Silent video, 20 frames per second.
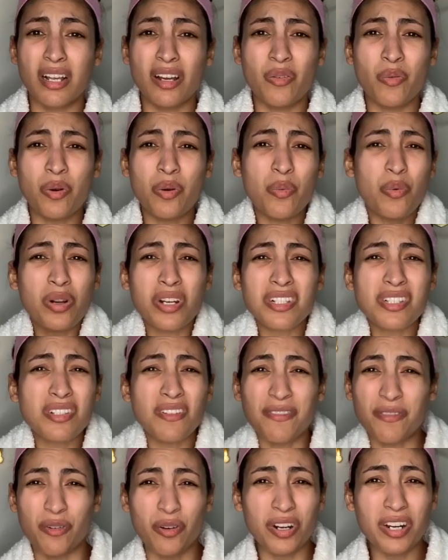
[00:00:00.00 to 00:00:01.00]
Well, what does
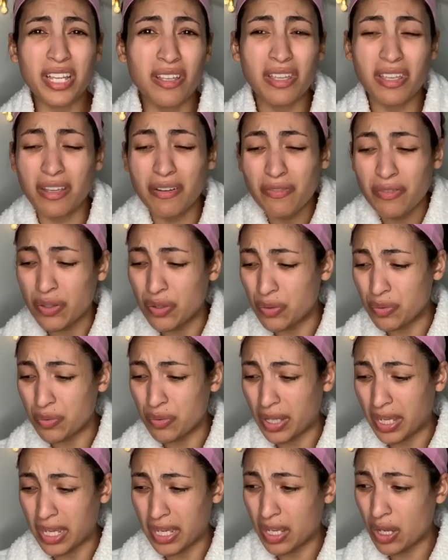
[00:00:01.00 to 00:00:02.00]
Sephora give you?
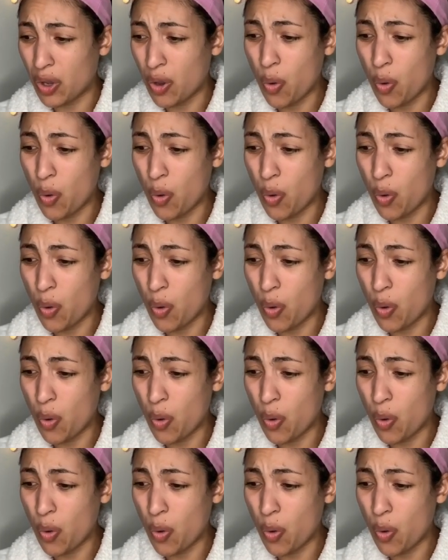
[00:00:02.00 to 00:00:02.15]
Like